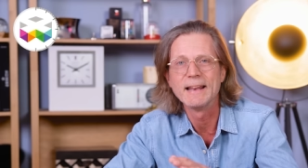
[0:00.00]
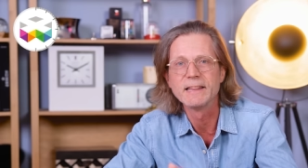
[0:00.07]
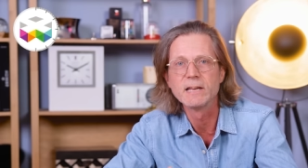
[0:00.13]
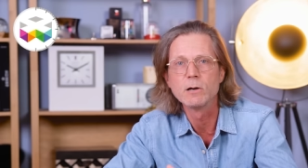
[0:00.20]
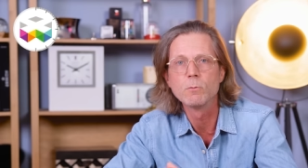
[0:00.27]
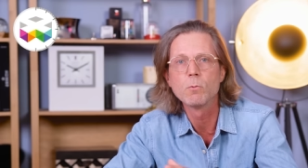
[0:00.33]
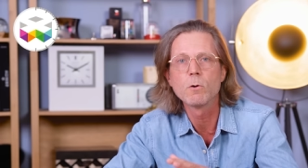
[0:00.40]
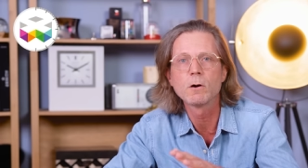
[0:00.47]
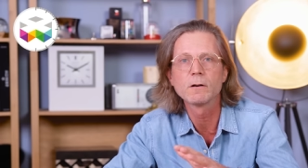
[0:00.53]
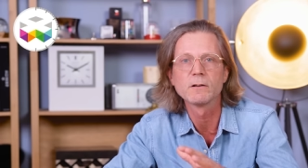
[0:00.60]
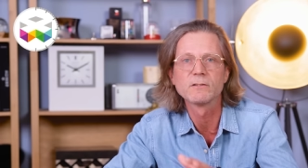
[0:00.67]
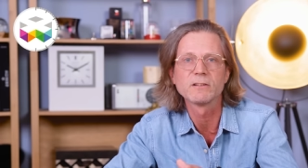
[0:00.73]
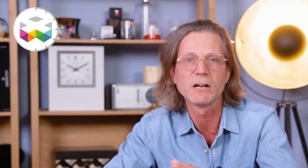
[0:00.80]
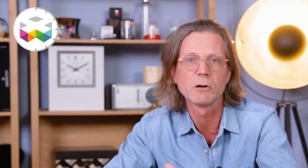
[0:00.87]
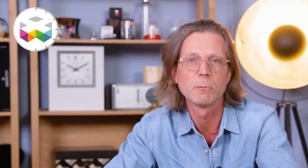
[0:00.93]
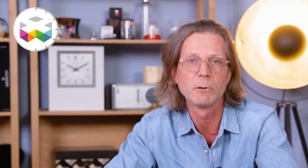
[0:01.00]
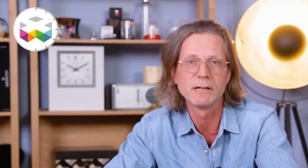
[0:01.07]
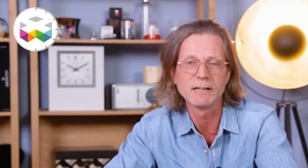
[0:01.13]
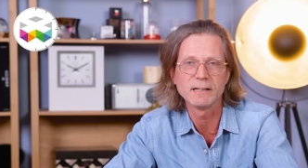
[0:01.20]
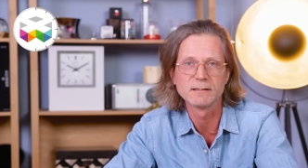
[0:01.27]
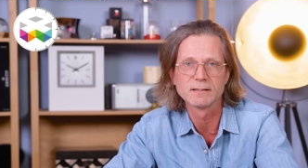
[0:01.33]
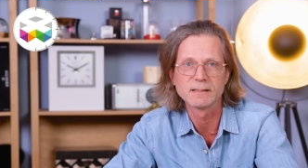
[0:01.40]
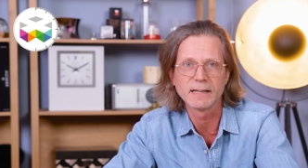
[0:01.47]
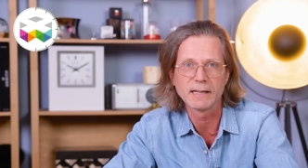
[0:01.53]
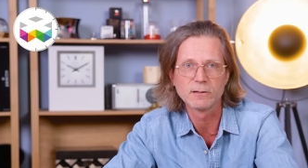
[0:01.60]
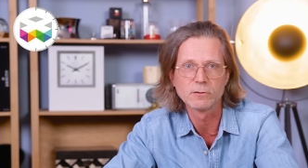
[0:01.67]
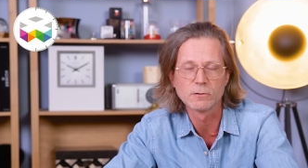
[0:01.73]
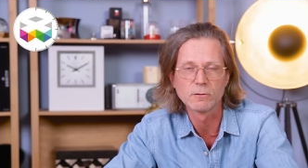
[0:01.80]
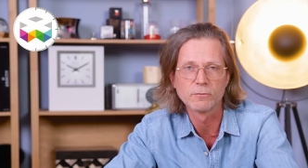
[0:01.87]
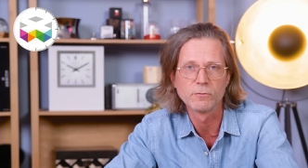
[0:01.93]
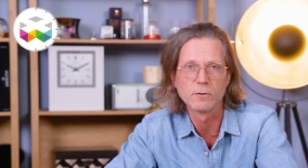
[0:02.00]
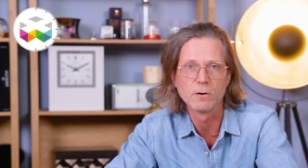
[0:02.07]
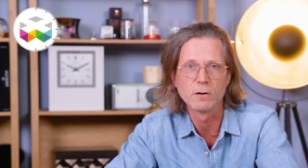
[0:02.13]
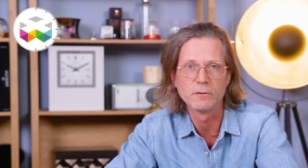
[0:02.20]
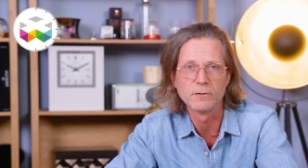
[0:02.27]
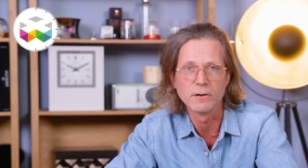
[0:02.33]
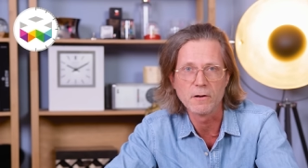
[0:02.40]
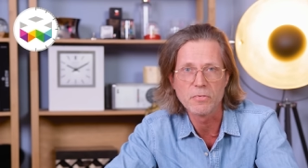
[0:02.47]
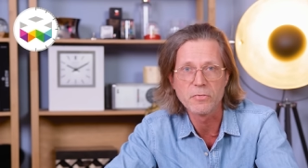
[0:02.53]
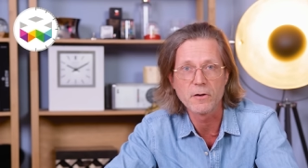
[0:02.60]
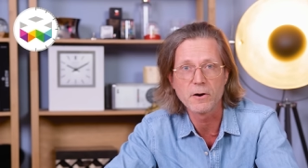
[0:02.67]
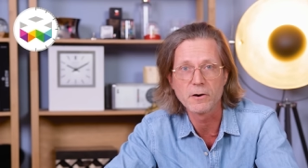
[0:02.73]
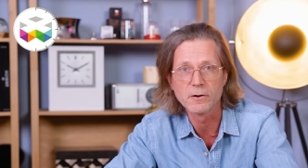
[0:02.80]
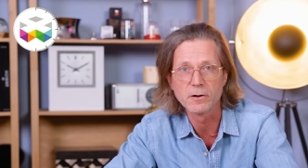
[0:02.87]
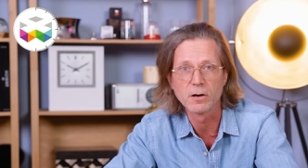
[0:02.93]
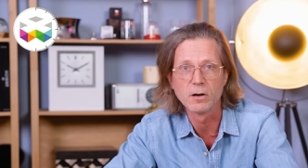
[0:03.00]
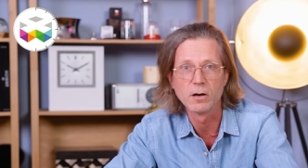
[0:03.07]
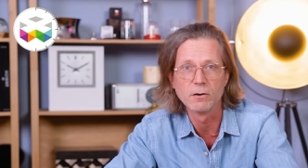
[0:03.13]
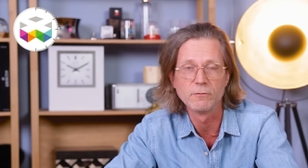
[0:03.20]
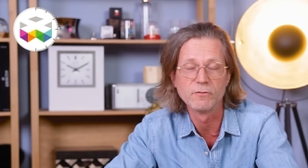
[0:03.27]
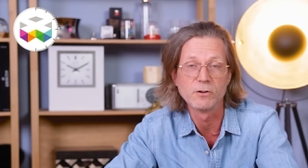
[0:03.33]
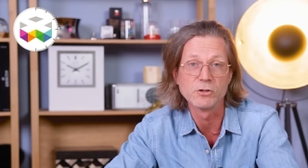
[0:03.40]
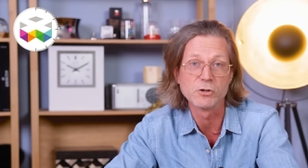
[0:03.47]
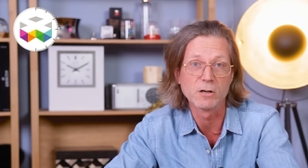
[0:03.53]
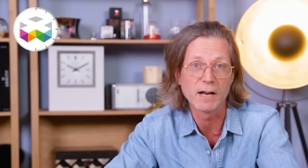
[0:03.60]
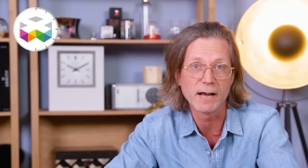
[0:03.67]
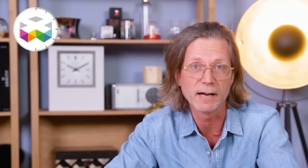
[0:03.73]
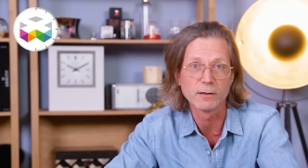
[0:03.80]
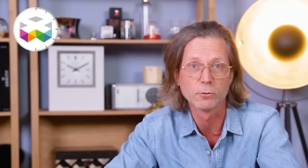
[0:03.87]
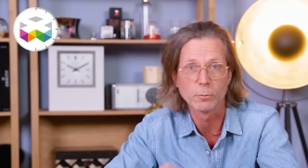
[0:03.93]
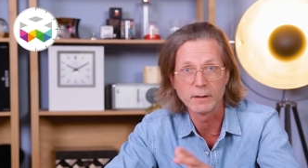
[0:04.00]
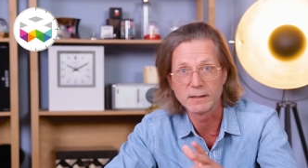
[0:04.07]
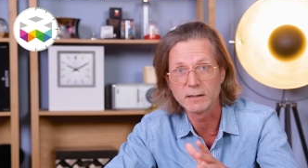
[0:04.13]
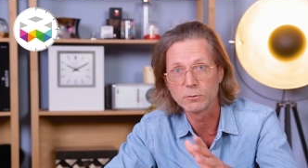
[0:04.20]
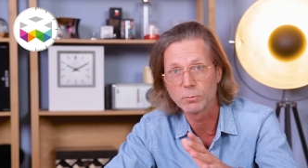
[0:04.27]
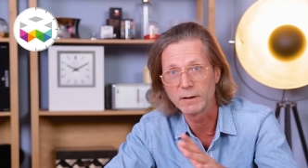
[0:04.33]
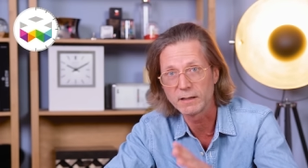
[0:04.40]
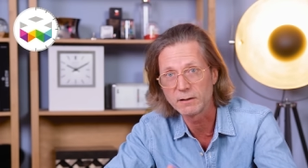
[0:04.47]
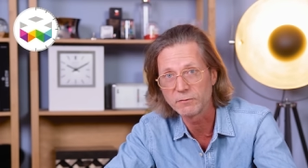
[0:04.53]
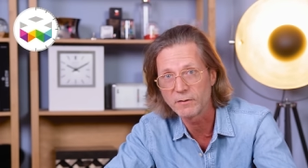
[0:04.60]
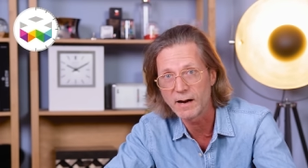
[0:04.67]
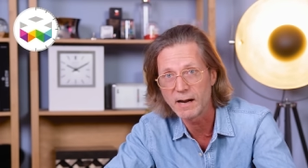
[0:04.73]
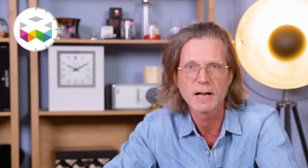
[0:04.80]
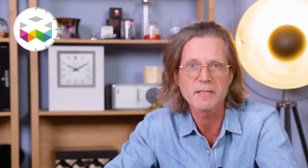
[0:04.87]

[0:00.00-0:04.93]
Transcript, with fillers: and the award ceremony is scheduled for the 3rd of July 2025.